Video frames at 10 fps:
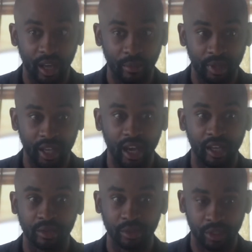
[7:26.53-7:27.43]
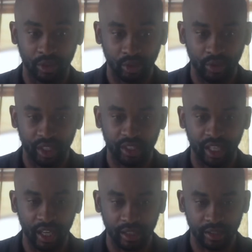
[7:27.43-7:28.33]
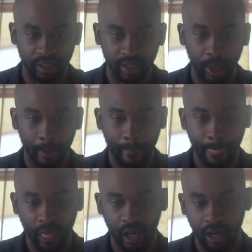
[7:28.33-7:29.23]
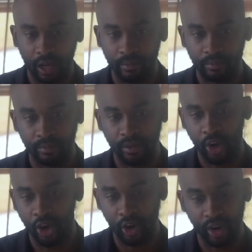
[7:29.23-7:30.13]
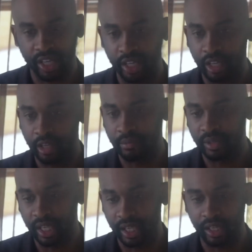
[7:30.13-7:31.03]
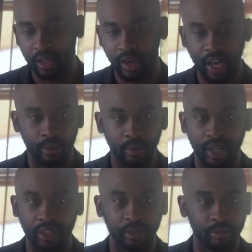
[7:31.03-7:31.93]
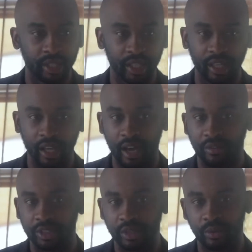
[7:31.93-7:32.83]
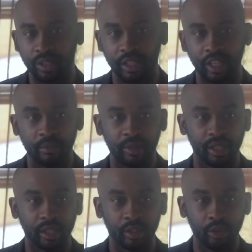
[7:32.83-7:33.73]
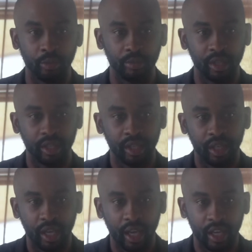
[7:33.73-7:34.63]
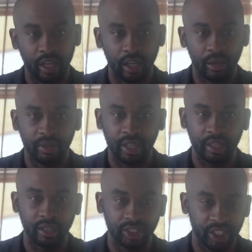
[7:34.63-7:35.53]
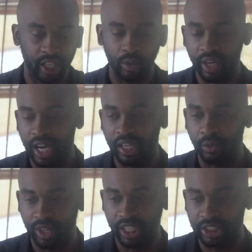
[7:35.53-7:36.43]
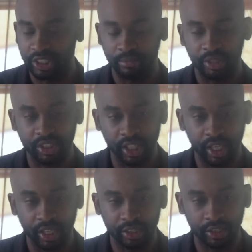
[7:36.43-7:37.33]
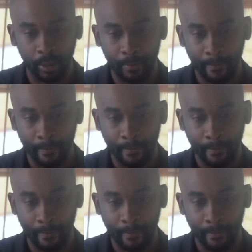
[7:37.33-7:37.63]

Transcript: I'll be honest with you, it was really challenging. Her and him, they didn't know how to break it to me. They obviously wanted to keep me in a loop, and she didn't want our relationship to change.